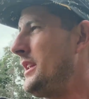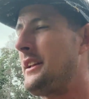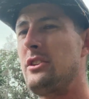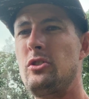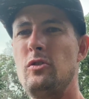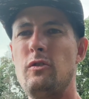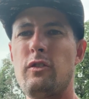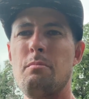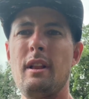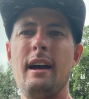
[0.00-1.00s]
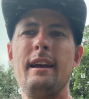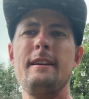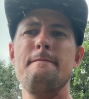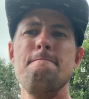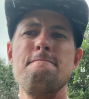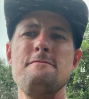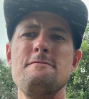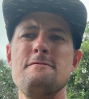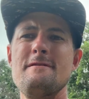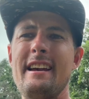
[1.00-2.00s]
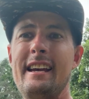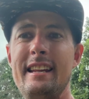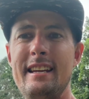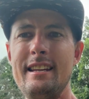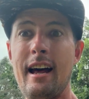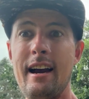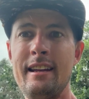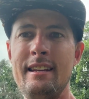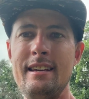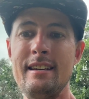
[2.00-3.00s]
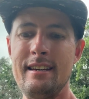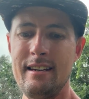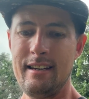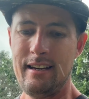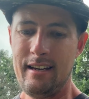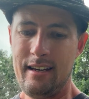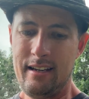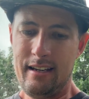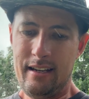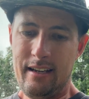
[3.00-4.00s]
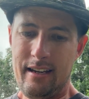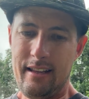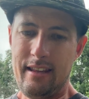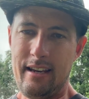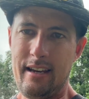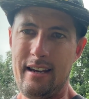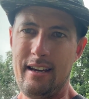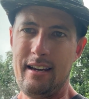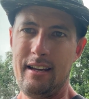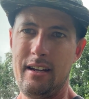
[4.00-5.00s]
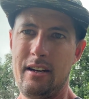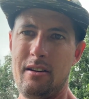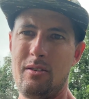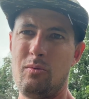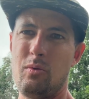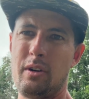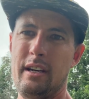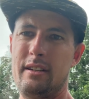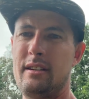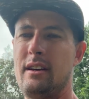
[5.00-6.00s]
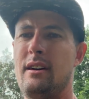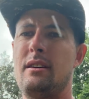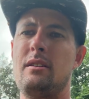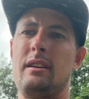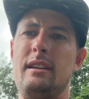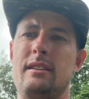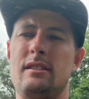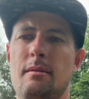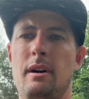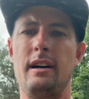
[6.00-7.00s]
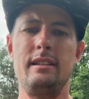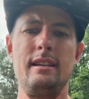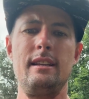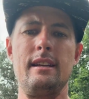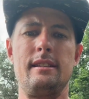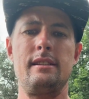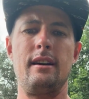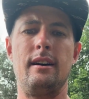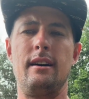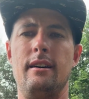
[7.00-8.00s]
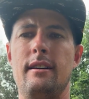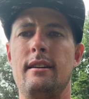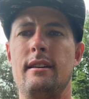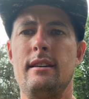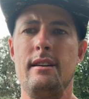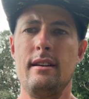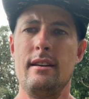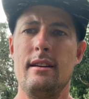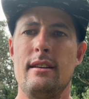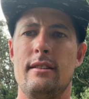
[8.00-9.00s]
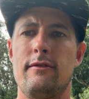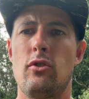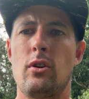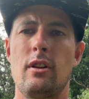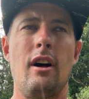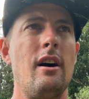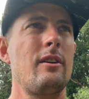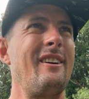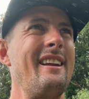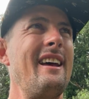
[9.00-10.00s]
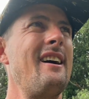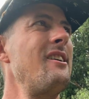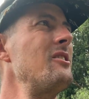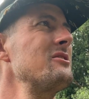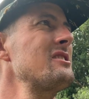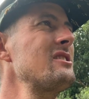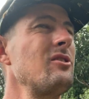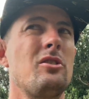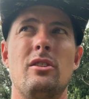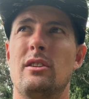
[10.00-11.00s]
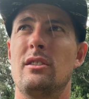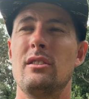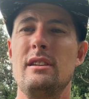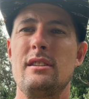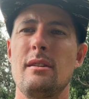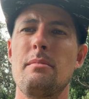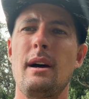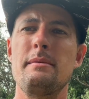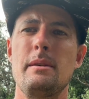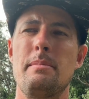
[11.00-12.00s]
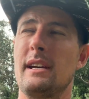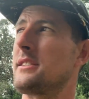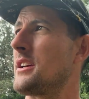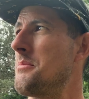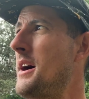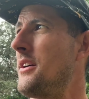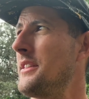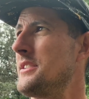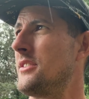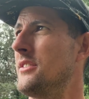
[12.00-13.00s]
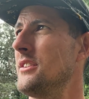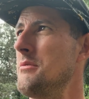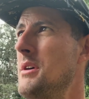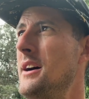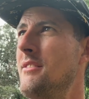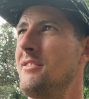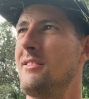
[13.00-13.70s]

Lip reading: shoot from like 80, 90, and then we'll get to some hunting. It's 4 o'clock right now. It's still a little early. Sometimes the pigs come out this early, but